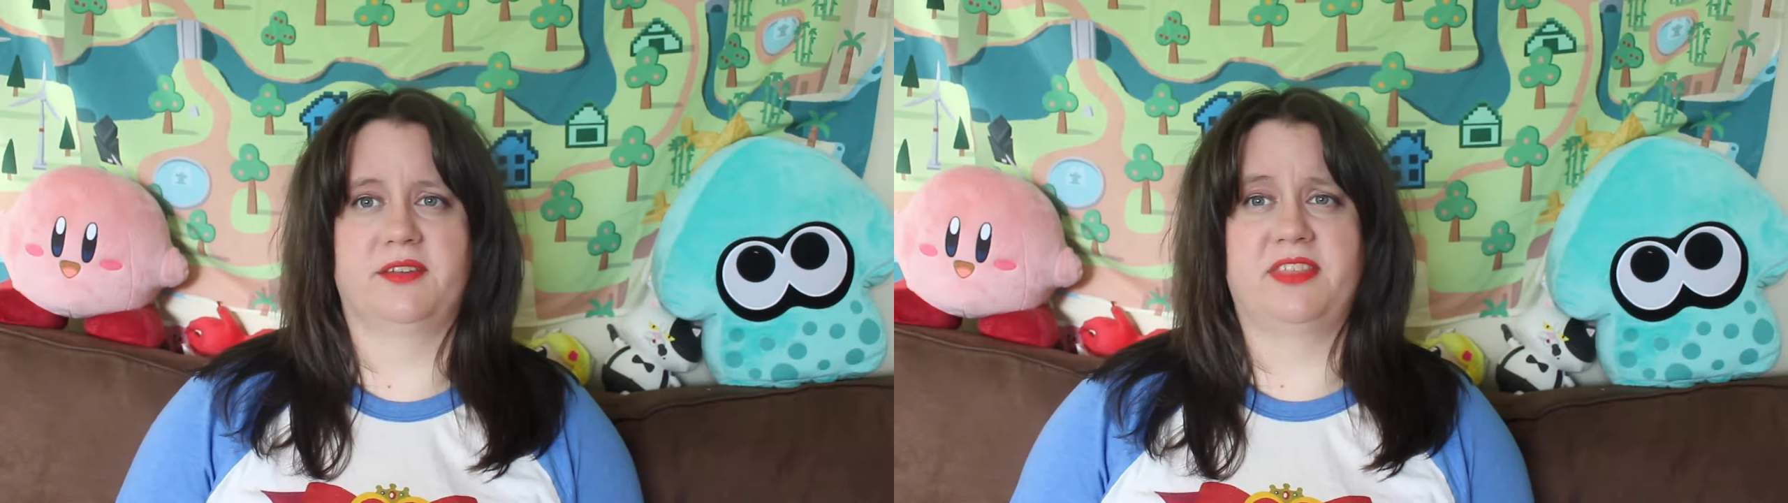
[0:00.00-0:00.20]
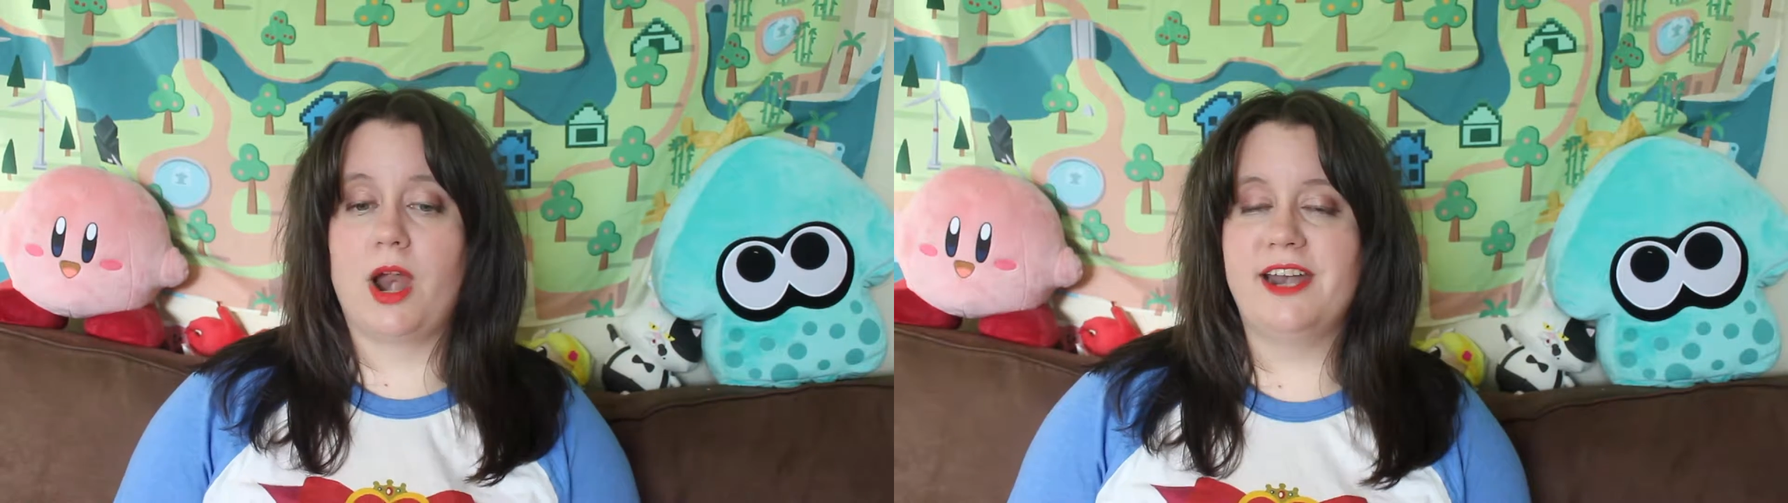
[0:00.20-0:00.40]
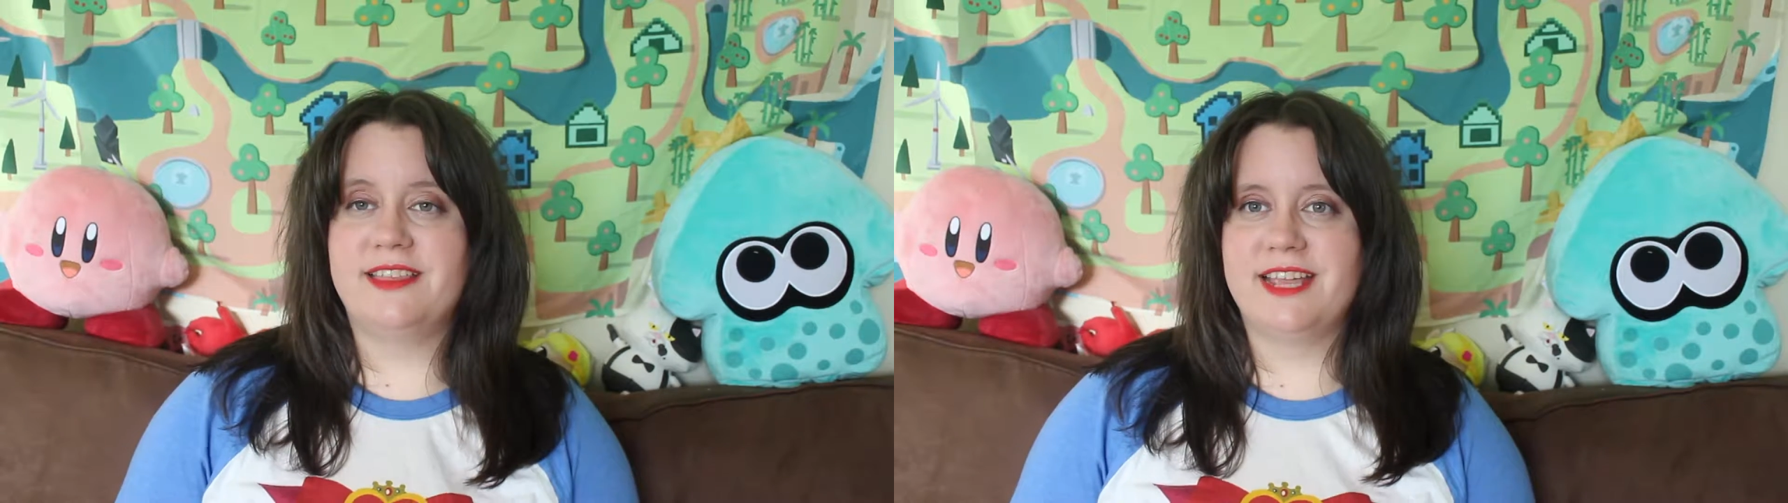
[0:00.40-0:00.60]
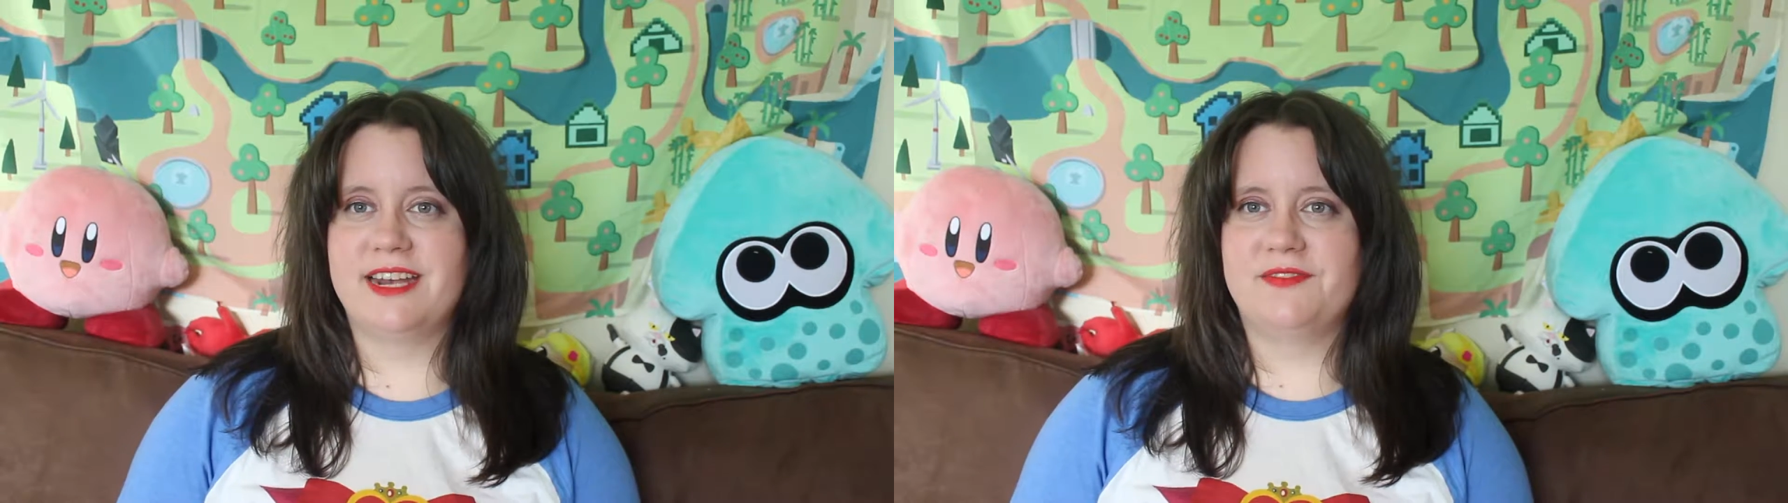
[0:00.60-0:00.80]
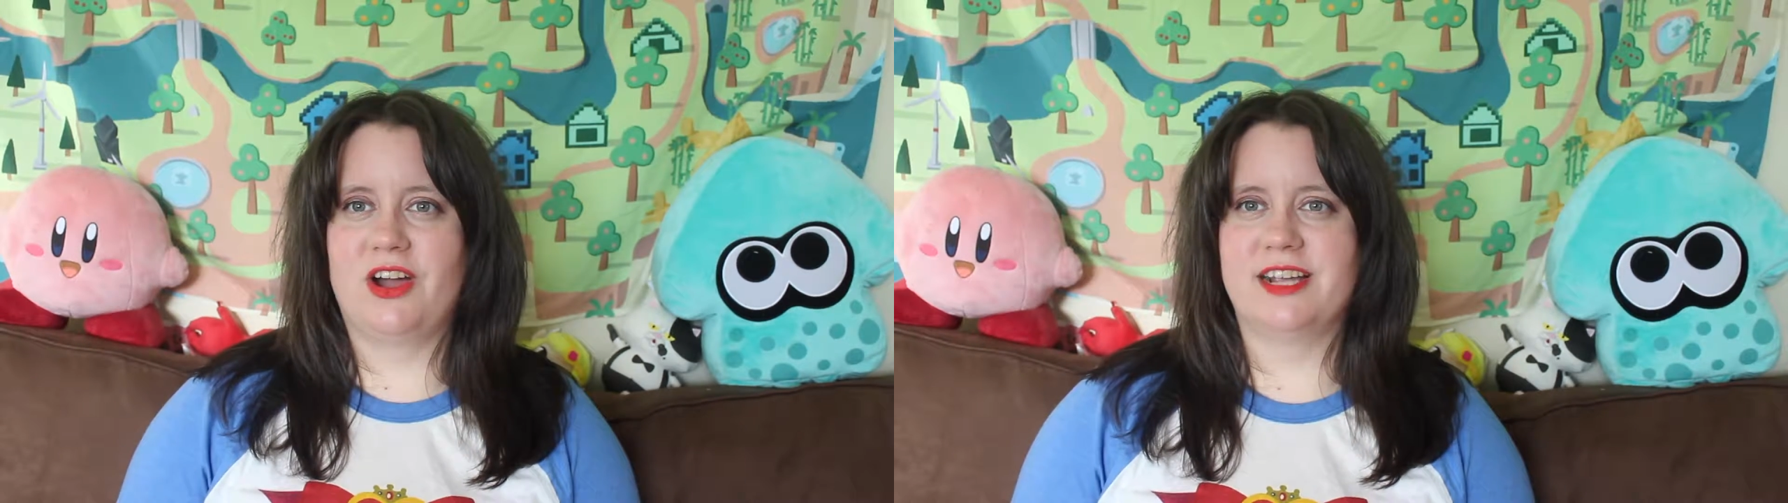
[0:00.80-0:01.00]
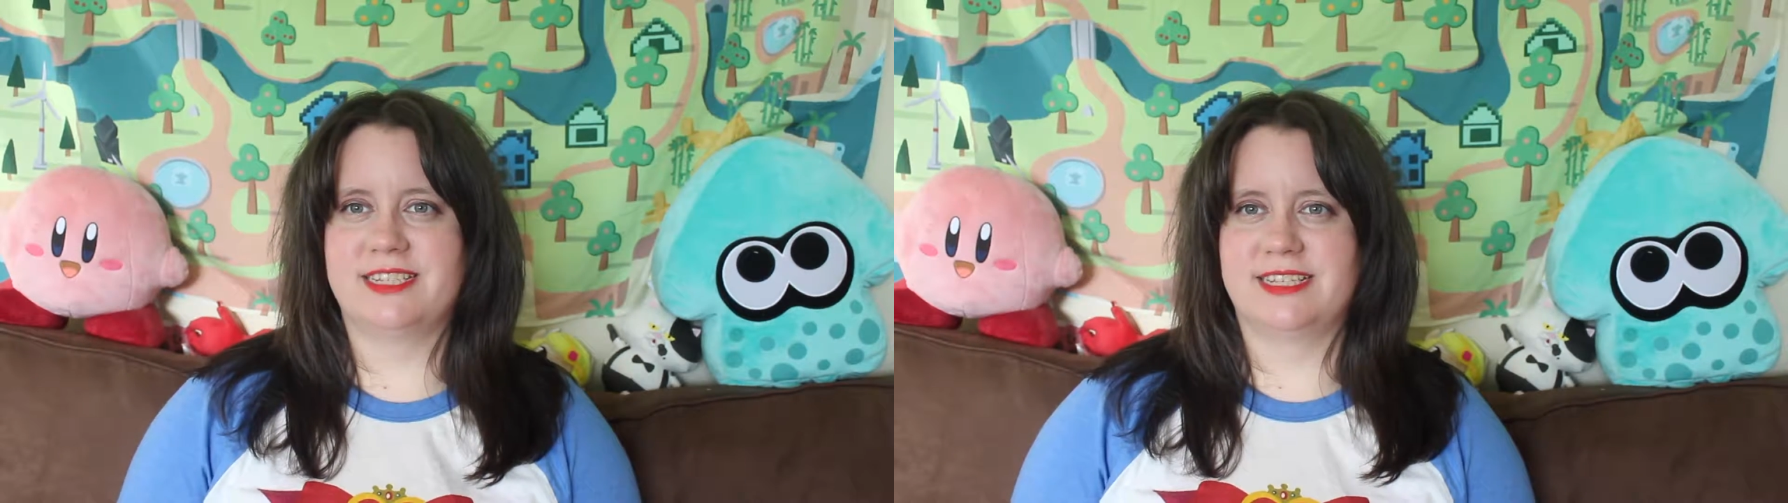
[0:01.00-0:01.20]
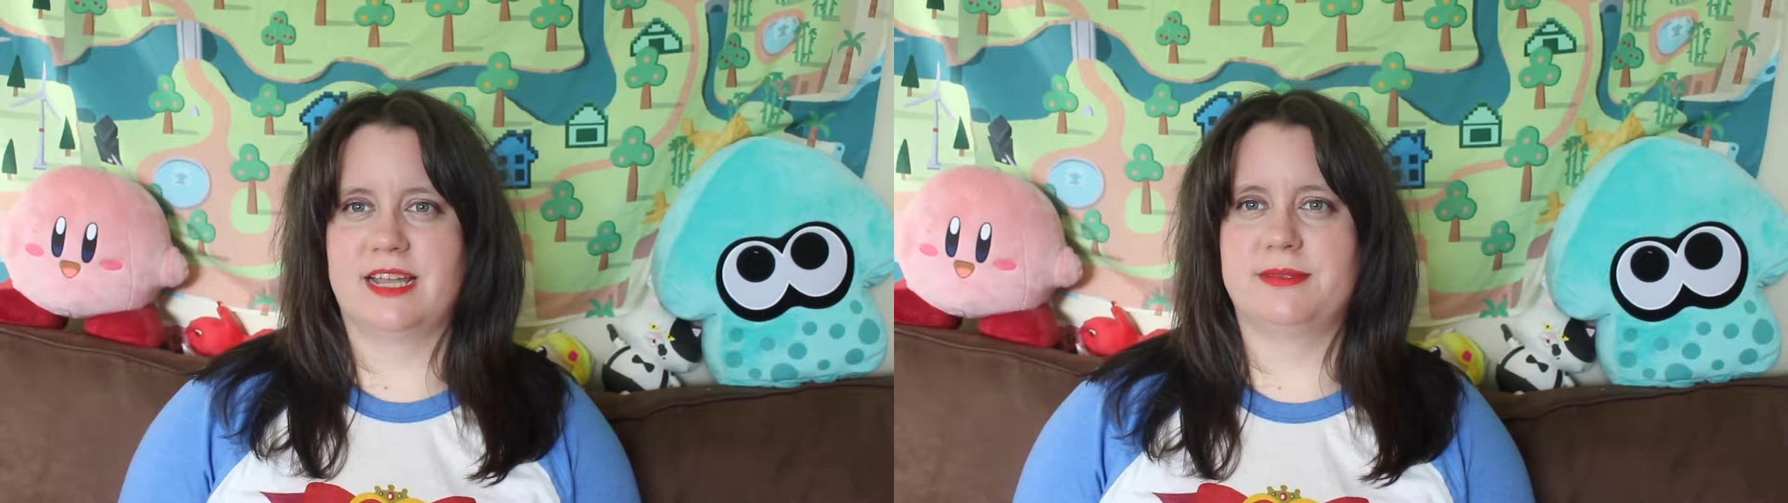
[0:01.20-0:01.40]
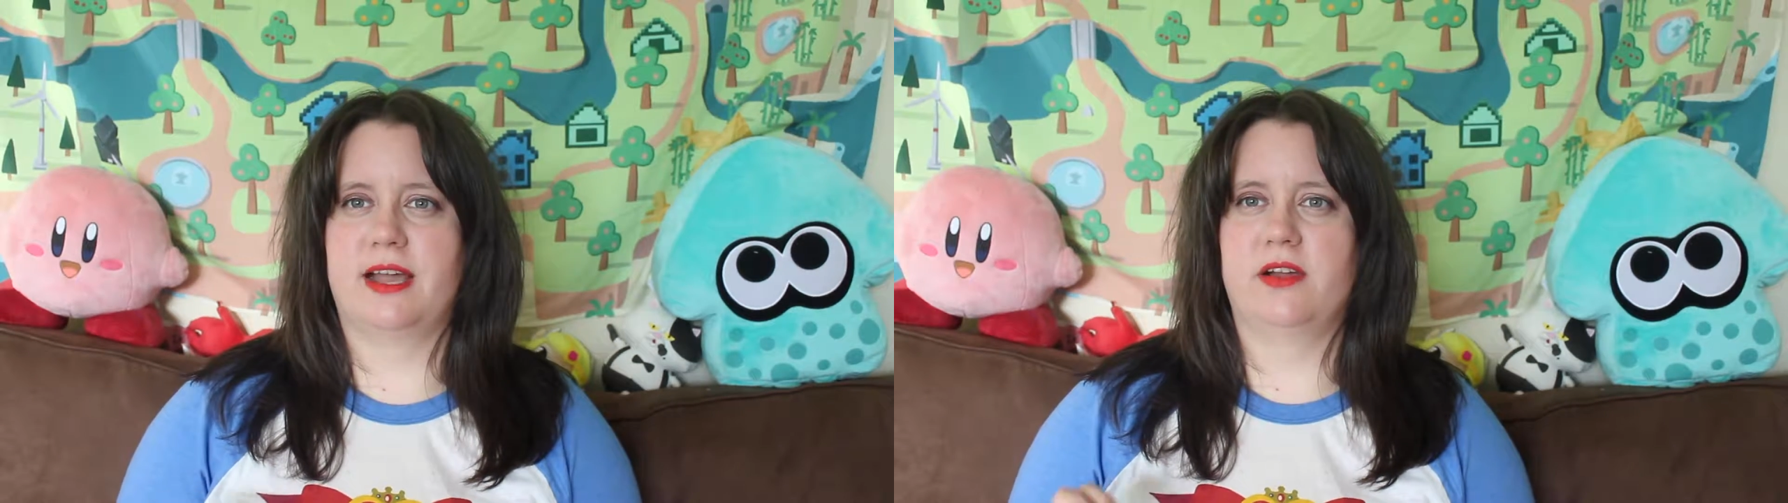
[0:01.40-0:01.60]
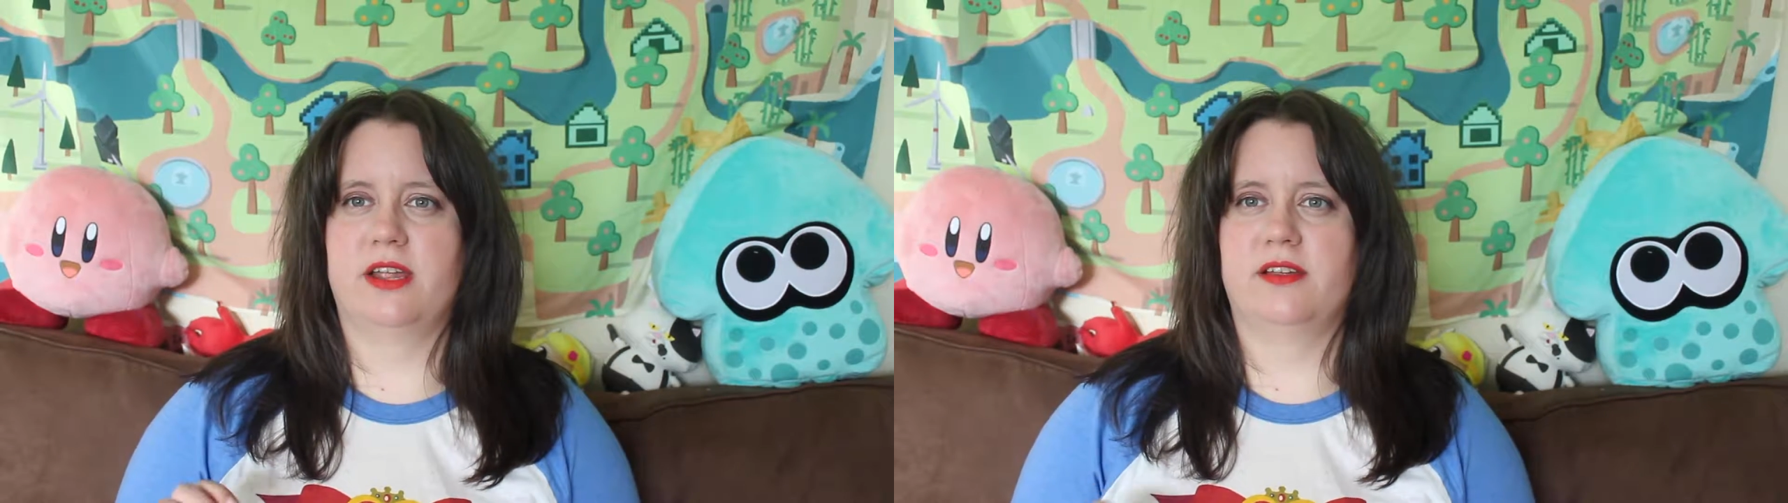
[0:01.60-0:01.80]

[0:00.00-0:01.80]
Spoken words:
If right at the end of August this comes out,